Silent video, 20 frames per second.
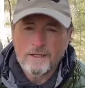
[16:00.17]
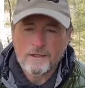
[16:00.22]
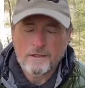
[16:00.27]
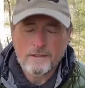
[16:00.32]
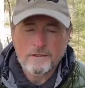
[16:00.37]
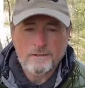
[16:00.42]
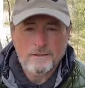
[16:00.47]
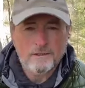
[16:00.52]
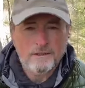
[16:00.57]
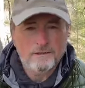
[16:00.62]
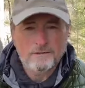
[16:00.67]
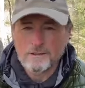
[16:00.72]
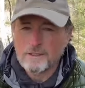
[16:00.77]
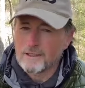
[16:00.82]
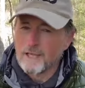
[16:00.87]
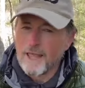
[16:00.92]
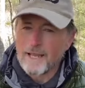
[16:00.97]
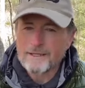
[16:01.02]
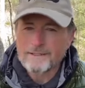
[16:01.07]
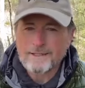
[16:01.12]
And there are
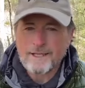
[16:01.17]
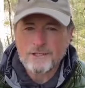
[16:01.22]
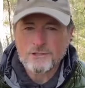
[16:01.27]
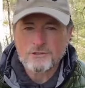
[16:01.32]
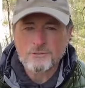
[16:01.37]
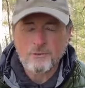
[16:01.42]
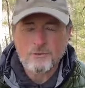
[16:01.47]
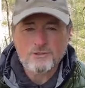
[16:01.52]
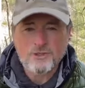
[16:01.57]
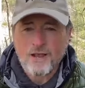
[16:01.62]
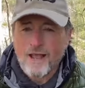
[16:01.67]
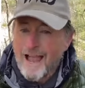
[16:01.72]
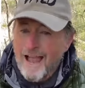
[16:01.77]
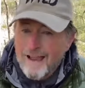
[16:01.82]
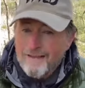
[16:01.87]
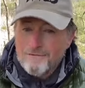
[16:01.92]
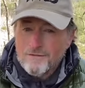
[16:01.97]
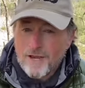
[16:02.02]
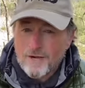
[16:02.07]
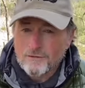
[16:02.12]
a lot of testimonies on.
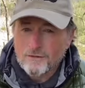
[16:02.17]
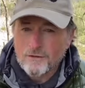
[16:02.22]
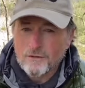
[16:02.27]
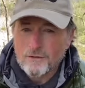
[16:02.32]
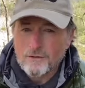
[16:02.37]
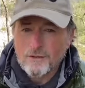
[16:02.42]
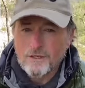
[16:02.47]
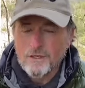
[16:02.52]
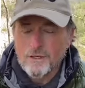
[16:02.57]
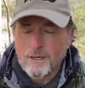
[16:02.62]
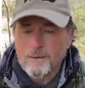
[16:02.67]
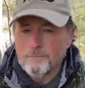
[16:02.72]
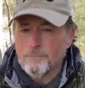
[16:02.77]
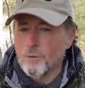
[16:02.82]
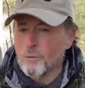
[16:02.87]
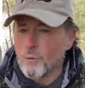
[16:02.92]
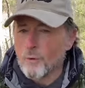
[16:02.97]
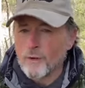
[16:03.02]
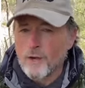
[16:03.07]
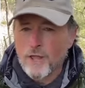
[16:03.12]
I've never
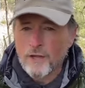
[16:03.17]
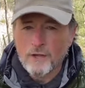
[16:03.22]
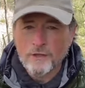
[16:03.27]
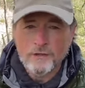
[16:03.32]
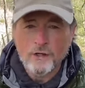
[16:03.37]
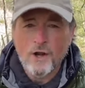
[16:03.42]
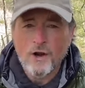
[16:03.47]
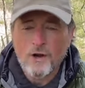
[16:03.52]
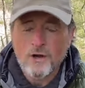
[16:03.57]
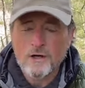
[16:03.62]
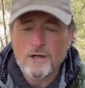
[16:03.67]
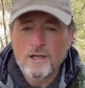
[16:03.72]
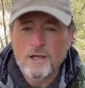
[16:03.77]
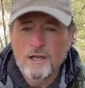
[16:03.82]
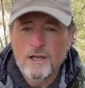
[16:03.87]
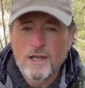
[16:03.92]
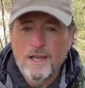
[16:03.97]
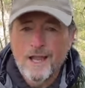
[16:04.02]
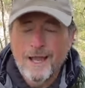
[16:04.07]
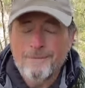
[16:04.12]
put one on a dog,
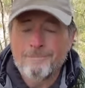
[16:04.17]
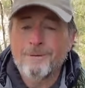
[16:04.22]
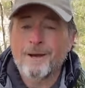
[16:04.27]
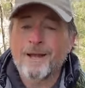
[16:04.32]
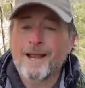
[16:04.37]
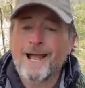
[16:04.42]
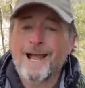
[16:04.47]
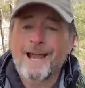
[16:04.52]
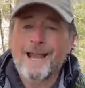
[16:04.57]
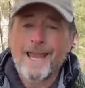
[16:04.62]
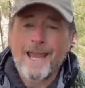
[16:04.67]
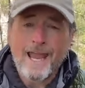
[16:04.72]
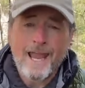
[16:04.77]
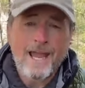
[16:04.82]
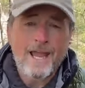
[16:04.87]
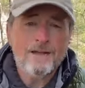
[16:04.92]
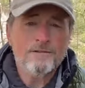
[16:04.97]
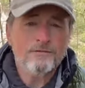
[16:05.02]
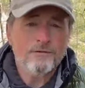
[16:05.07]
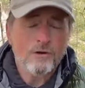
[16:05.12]
but I
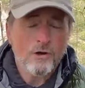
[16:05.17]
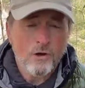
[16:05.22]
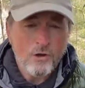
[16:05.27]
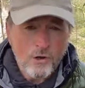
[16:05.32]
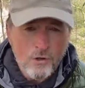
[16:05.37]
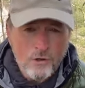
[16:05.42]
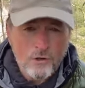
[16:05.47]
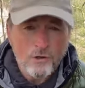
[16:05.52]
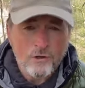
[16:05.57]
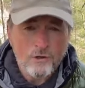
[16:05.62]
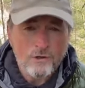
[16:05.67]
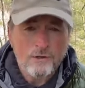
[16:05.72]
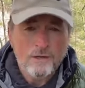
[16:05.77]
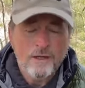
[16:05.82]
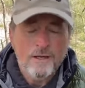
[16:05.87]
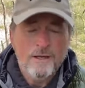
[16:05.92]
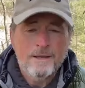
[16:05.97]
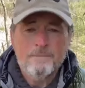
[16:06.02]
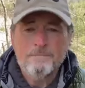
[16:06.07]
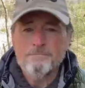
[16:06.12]
have heard
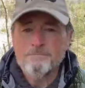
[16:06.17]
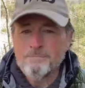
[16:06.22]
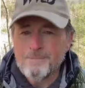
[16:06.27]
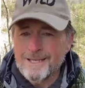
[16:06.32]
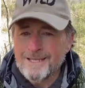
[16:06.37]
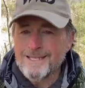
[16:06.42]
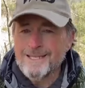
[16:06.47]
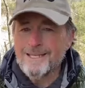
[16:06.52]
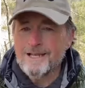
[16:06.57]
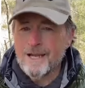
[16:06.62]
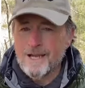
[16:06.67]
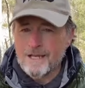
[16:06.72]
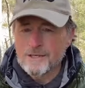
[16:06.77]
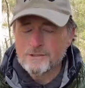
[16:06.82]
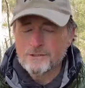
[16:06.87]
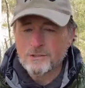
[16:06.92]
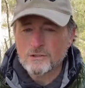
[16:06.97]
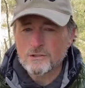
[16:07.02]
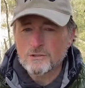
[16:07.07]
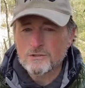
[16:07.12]
many
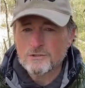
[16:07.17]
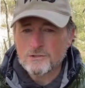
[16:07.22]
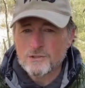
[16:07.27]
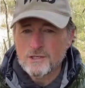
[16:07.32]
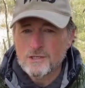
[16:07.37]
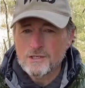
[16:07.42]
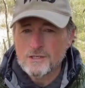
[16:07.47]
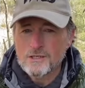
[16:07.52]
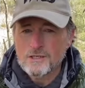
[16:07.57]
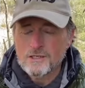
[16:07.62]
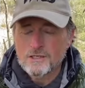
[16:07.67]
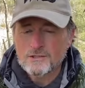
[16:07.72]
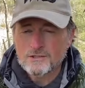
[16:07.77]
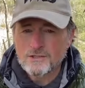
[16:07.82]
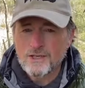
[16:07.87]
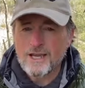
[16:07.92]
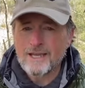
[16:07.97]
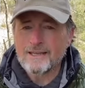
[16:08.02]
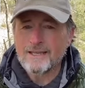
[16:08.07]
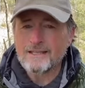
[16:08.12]
hunters
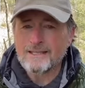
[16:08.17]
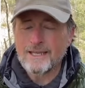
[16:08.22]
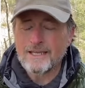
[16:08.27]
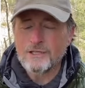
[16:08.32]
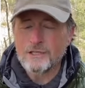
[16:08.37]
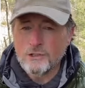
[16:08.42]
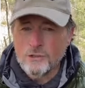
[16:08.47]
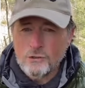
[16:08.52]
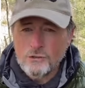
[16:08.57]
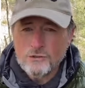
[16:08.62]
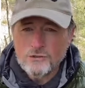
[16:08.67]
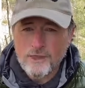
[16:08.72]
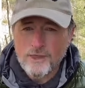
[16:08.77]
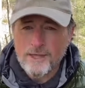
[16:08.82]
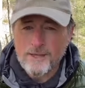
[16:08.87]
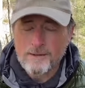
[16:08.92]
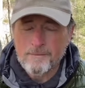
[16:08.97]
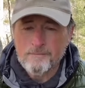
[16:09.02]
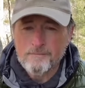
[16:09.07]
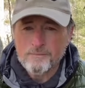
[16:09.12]
say that they use
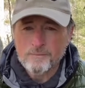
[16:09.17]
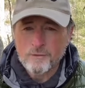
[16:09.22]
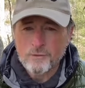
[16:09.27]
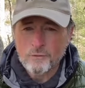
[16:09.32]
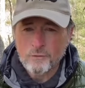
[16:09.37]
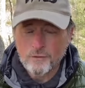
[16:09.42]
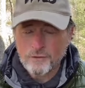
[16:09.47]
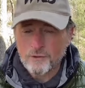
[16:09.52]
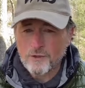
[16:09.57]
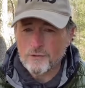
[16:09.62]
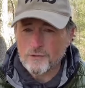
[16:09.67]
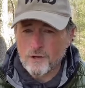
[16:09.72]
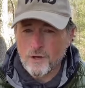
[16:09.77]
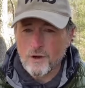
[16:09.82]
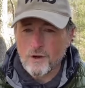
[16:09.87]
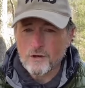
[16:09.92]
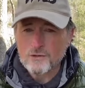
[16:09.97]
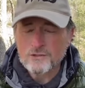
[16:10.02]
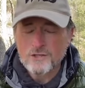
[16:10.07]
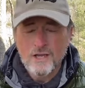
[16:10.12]
them with their
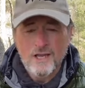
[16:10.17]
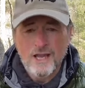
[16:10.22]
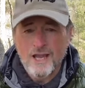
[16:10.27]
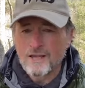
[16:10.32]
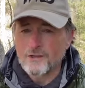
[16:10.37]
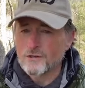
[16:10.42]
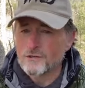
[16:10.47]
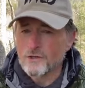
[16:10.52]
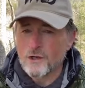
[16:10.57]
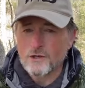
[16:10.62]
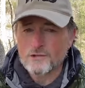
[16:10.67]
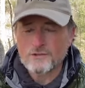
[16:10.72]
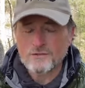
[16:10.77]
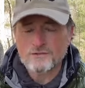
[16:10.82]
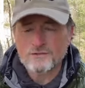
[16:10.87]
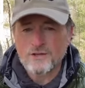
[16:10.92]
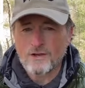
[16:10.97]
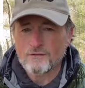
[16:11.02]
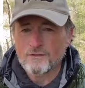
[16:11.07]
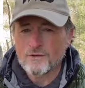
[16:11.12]
dogs, and their dogs
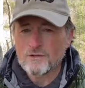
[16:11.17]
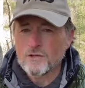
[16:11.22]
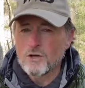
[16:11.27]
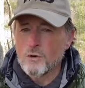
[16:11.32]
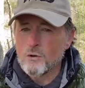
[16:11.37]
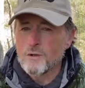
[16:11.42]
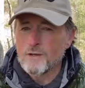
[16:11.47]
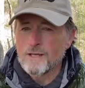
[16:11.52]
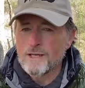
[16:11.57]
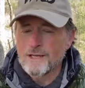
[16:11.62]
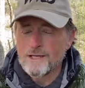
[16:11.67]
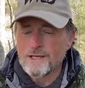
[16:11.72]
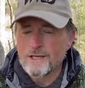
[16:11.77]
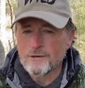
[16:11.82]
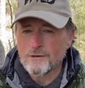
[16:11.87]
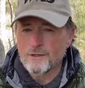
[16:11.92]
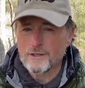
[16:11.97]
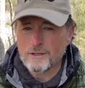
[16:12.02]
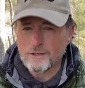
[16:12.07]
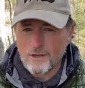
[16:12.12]
have suffered no
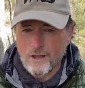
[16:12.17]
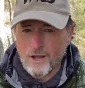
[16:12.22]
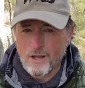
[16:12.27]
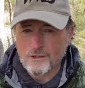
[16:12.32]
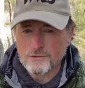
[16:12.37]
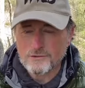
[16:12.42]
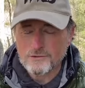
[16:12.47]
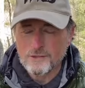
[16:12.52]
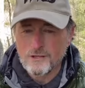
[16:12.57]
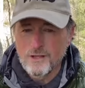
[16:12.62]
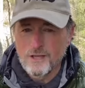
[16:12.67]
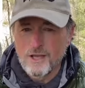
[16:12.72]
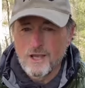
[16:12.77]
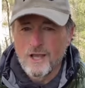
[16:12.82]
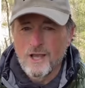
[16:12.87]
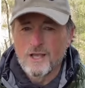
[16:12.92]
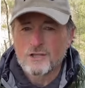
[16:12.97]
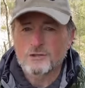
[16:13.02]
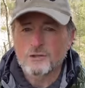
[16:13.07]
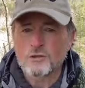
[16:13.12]
hearing loss.
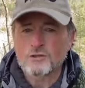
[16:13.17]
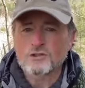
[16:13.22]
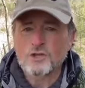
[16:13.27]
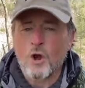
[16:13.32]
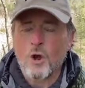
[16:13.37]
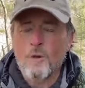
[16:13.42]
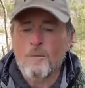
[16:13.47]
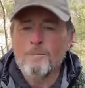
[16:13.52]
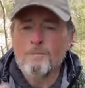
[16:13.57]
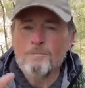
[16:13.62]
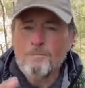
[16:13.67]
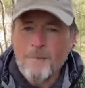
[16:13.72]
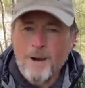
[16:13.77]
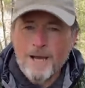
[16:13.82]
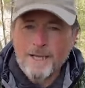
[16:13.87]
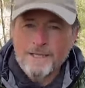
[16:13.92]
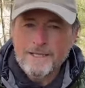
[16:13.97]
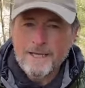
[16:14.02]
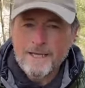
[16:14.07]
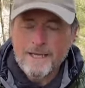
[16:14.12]
So it's called
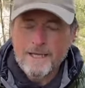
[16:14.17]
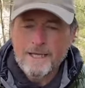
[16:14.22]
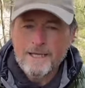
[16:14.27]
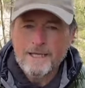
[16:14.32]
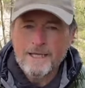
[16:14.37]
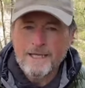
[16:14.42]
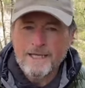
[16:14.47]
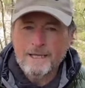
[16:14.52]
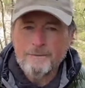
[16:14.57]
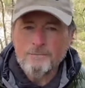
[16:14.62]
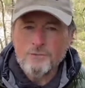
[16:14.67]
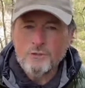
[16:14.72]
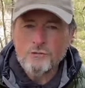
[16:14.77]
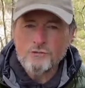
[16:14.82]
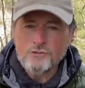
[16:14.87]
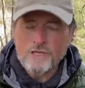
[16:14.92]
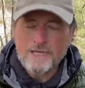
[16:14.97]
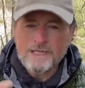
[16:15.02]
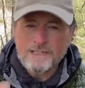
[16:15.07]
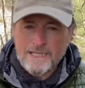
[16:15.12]
mutt,
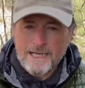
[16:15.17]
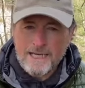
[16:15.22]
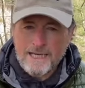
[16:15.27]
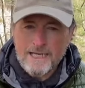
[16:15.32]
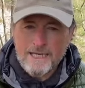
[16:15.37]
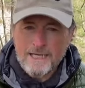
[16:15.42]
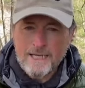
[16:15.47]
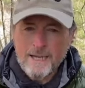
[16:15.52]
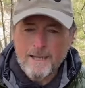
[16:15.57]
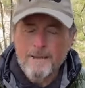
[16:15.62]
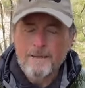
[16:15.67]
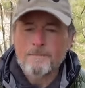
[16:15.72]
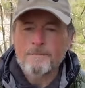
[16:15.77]
M-U-T-T,